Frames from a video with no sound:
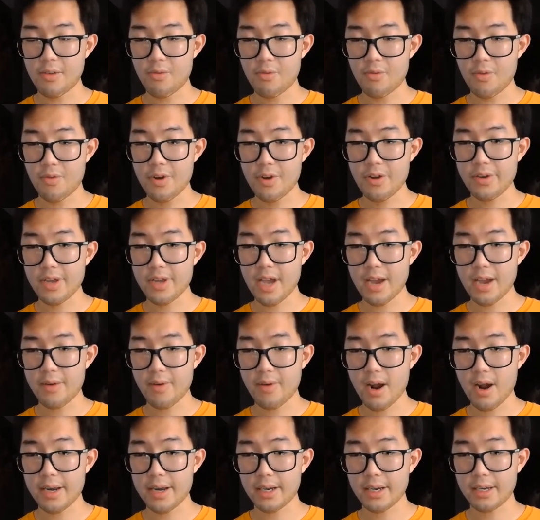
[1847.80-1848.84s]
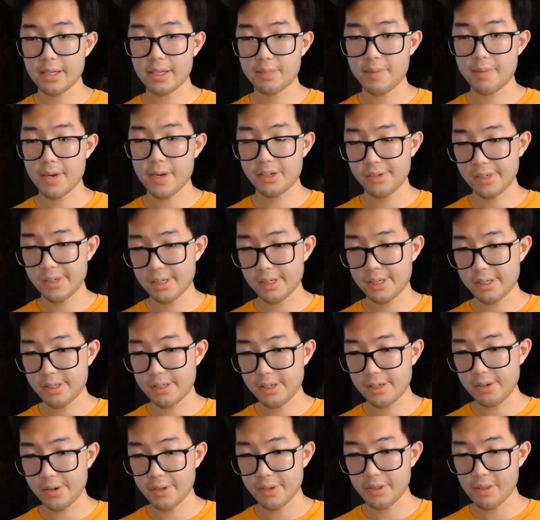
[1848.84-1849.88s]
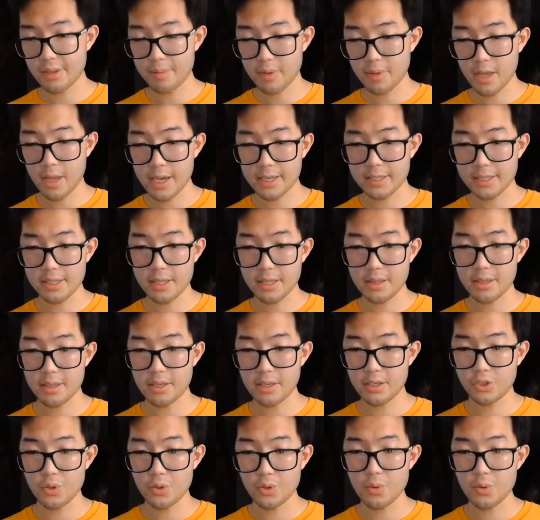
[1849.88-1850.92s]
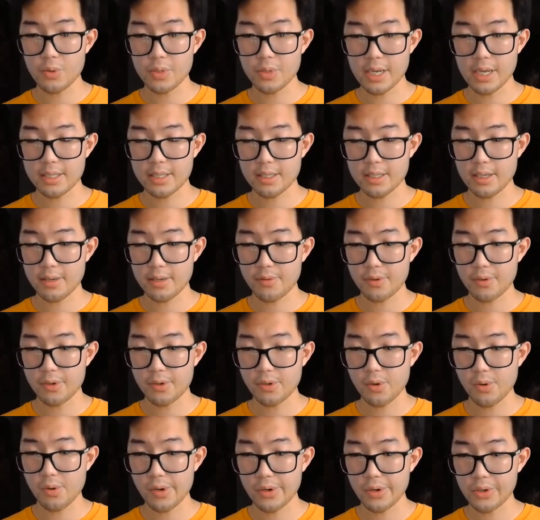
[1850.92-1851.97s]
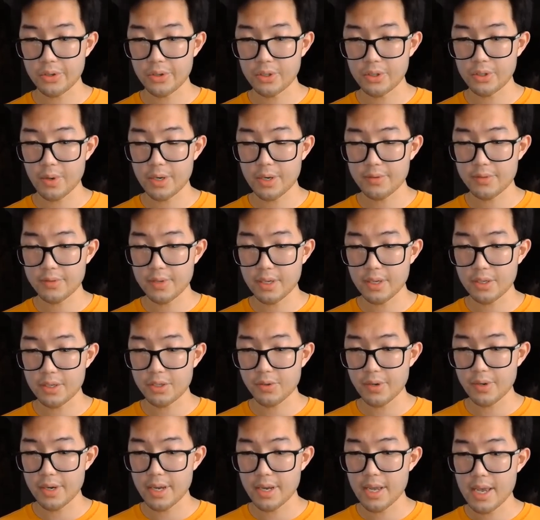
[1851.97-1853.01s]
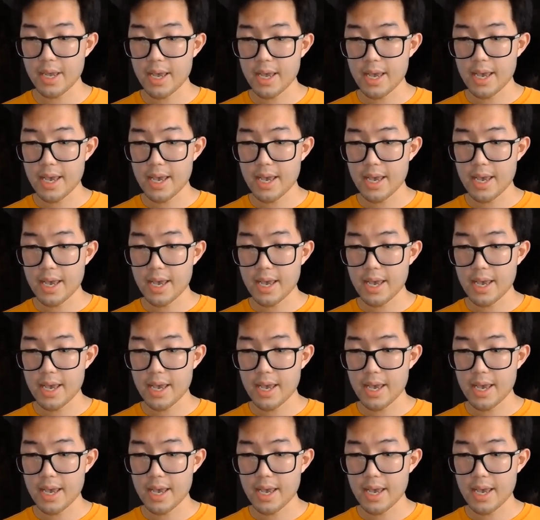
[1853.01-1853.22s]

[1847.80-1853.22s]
really ironic, especially considering the plights that the Jews had suffered during the 20th century.